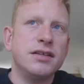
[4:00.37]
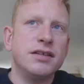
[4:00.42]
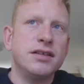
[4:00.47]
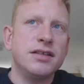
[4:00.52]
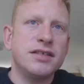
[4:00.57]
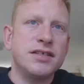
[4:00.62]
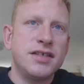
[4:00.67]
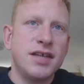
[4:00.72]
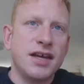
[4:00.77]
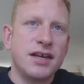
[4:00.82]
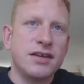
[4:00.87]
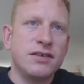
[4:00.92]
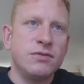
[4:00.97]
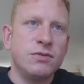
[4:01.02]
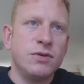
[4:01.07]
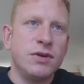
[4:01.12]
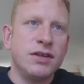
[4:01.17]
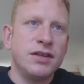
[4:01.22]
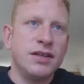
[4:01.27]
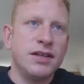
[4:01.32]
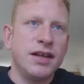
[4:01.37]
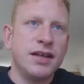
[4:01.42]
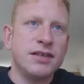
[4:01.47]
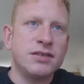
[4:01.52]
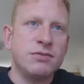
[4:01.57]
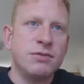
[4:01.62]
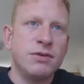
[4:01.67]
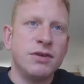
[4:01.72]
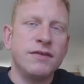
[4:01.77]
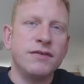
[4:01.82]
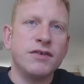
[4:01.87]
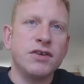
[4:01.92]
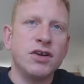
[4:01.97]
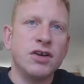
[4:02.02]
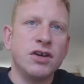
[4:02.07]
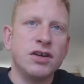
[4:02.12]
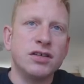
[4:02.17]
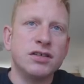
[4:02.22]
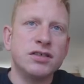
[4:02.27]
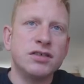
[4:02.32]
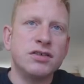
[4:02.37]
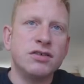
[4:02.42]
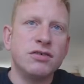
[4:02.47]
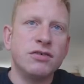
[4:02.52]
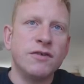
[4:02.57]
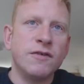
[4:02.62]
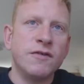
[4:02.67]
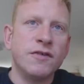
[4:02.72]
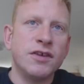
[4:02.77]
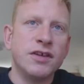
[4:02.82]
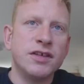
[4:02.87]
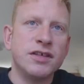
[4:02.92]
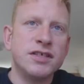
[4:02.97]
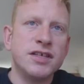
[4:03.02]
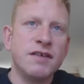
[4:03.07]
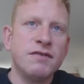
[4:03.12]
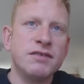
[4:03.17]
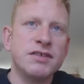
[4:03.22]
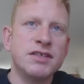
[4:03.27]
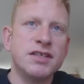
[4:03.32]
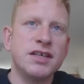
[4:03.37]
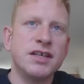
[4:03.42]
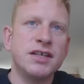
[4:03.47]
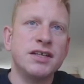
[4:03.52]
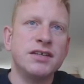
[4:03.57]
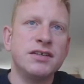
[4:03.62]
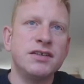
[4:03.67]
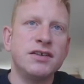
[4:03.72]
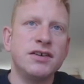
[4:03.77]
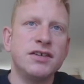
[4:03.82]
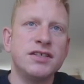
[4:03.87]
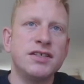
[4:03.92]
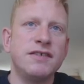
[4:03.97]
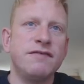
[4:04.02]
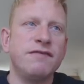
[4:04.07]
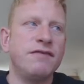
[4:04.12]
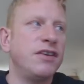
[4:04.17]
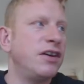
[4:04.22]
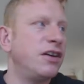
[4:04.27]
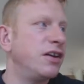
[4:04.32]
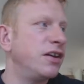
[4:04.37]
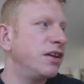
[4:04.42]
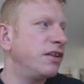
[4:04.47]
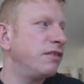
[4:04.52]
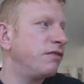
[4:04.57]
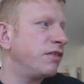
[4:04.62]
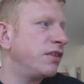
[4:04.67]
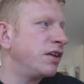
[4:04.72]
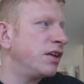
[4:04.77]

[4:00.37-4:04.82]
this second one, the last one I've got, sold for £17.95